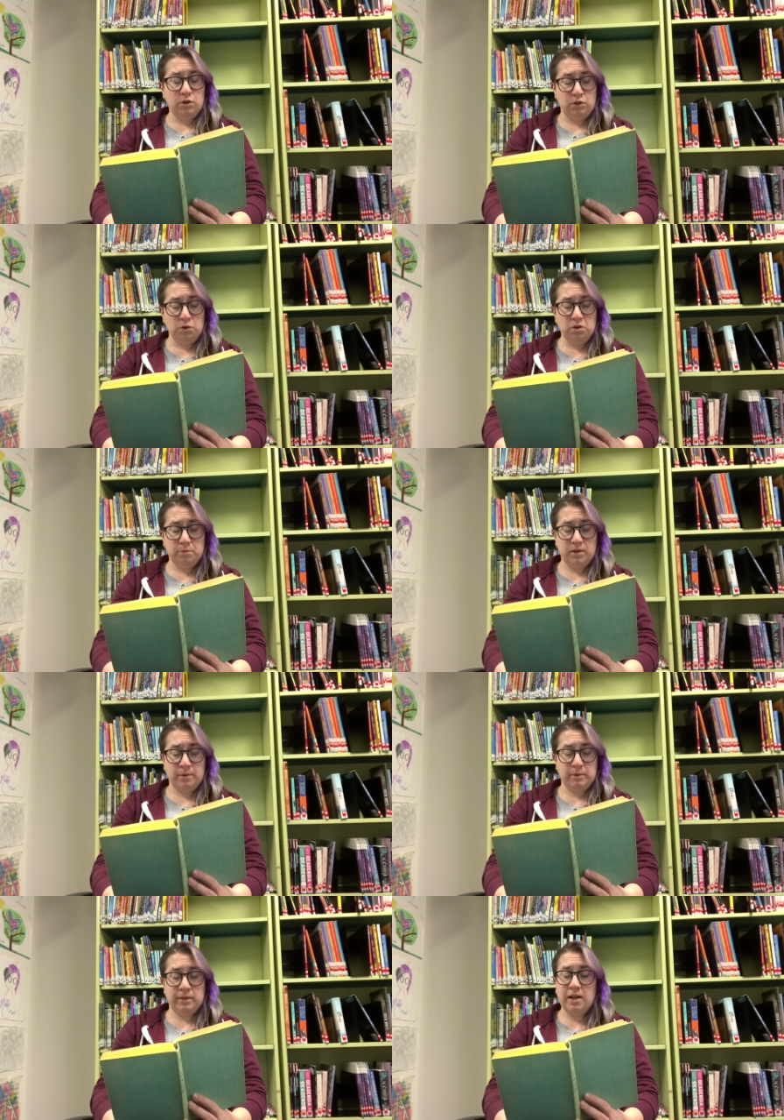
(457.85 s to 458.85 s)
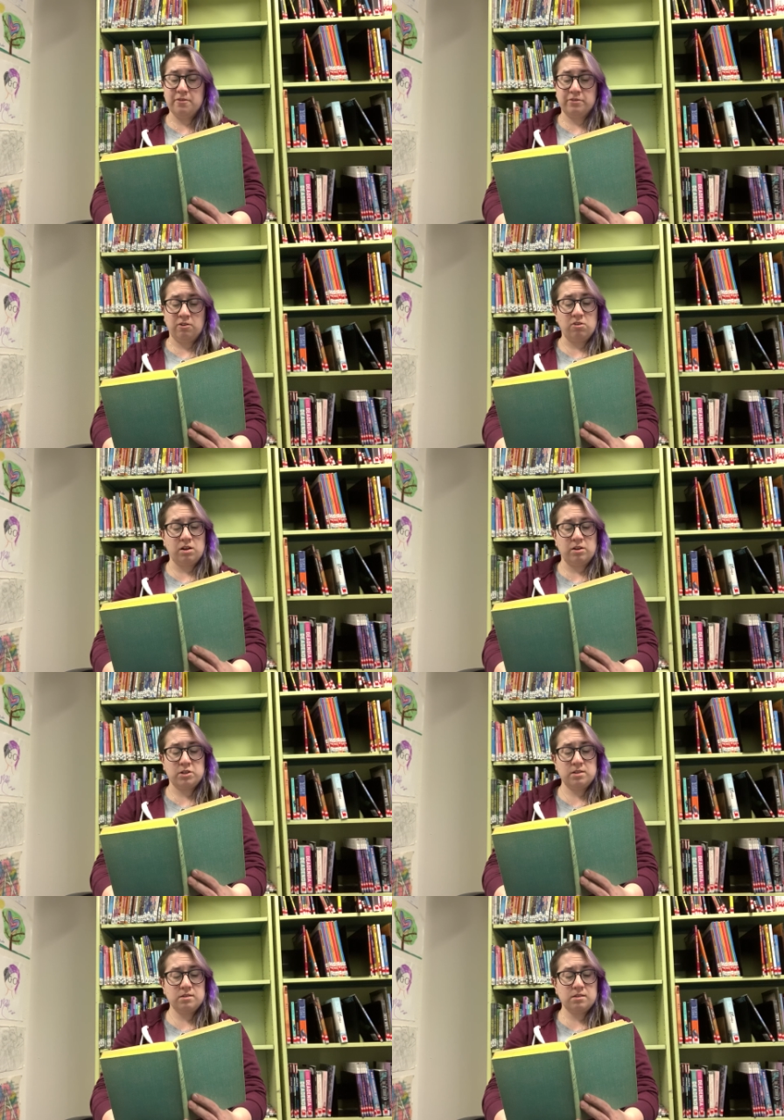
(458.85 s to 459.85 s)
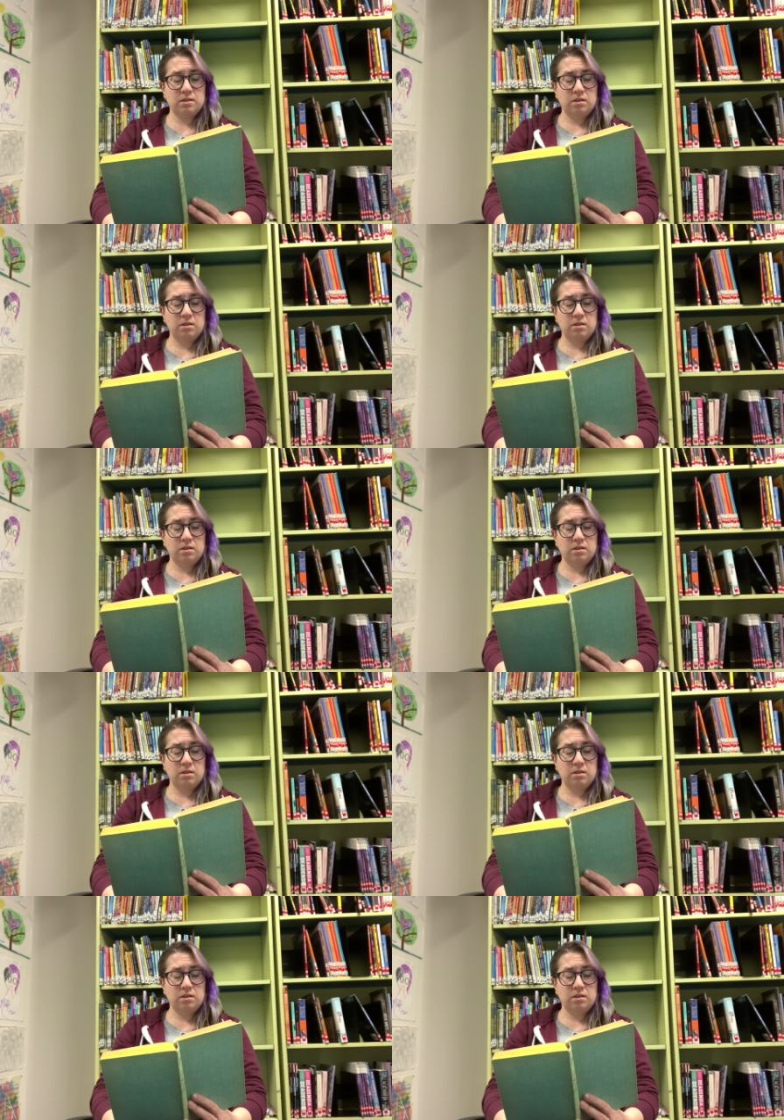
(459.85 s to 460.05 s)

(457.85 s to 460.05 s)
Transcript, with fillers: Your problem enough, in all conscience.